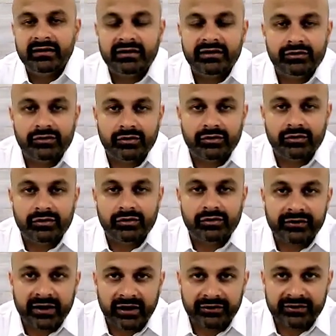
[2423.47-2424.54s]
your
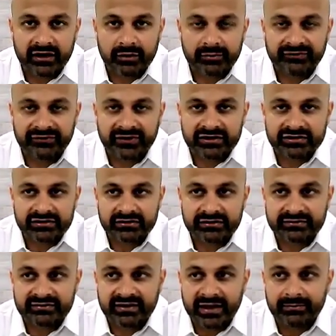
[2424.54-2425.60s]
other healthcare
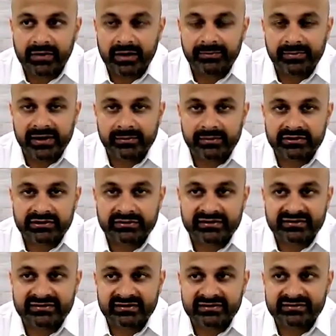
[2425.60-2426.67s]
professionals that might be able to
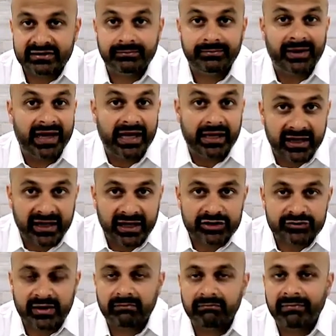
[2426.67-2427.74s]
assist in pain
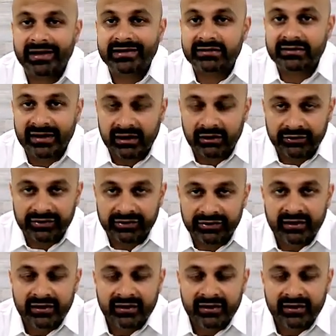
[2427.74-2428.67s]
management, mental health